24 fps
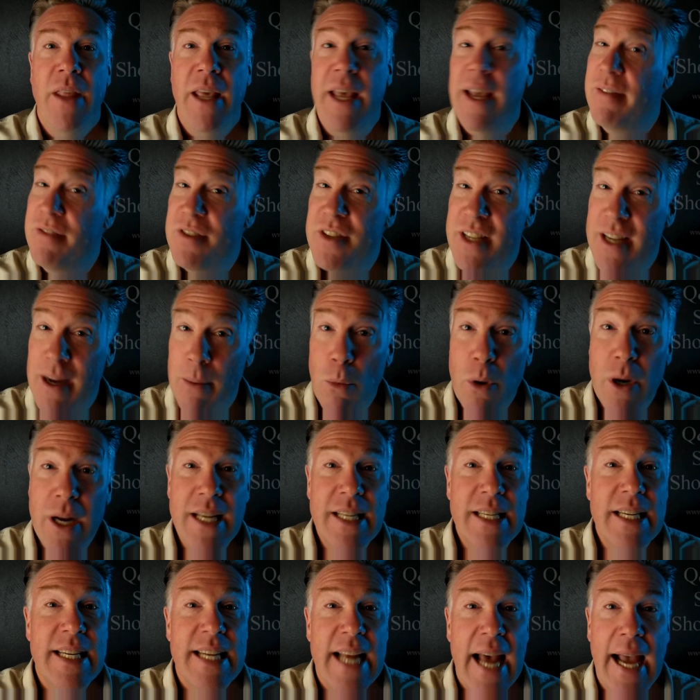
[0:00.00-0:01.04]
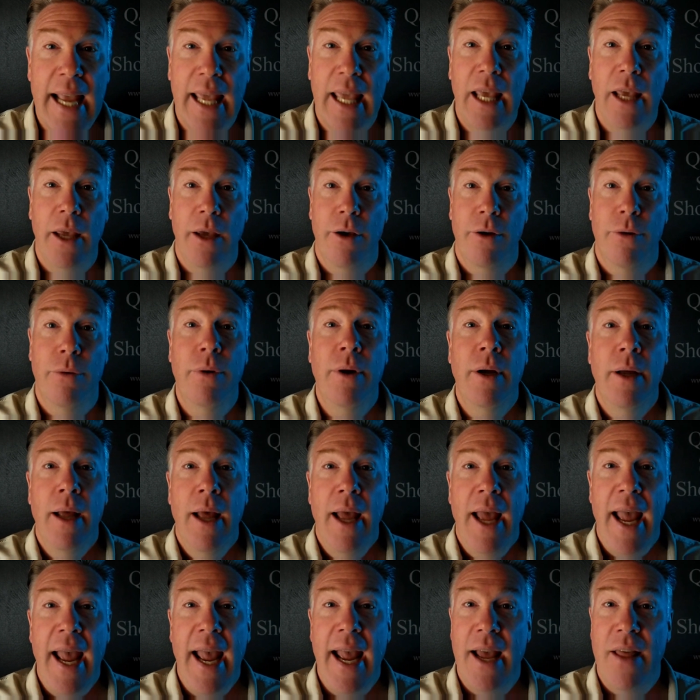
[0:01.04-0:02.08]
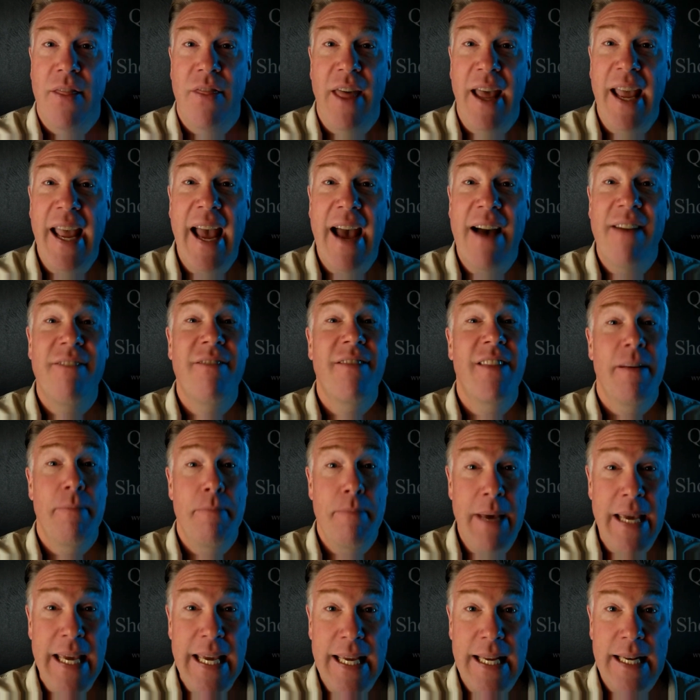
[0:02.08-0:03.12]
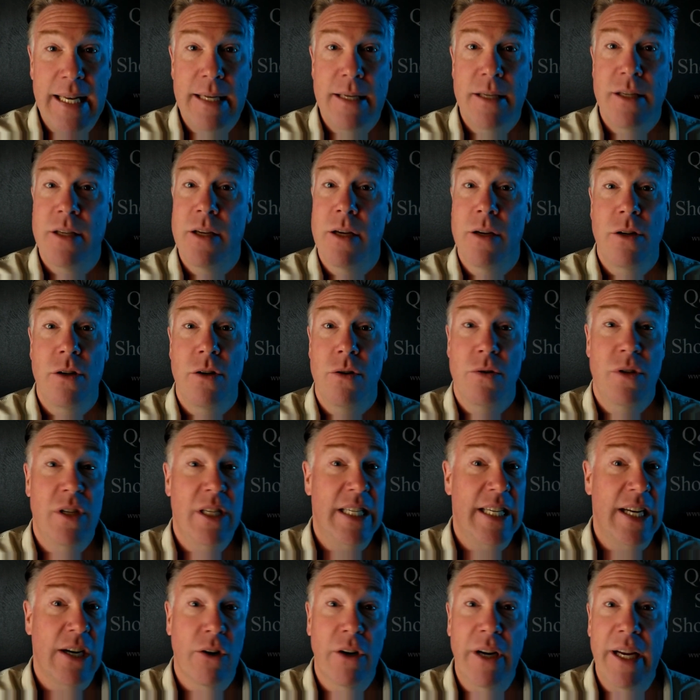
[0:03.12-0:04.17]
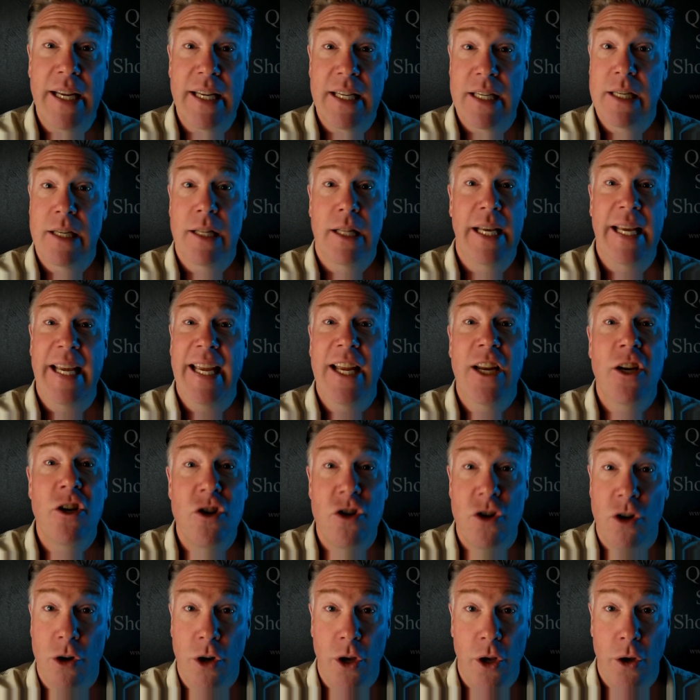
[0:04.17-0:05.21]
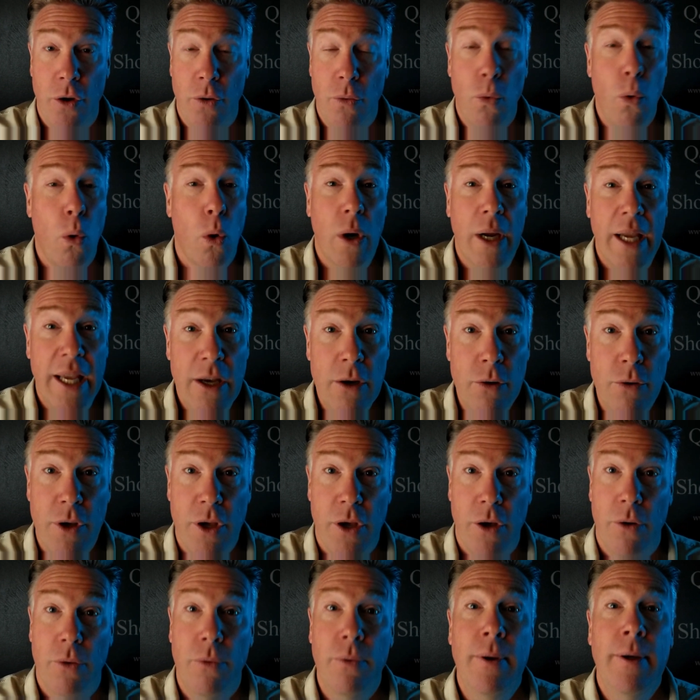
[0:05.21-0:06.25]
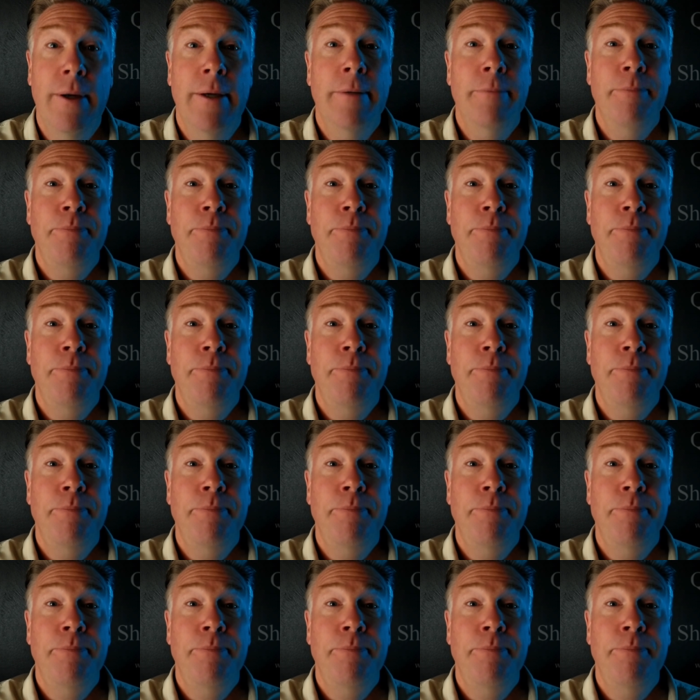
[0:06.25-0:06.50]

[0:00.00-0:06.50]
If someone is attacking you and they have the means to seriously injure you or kill you,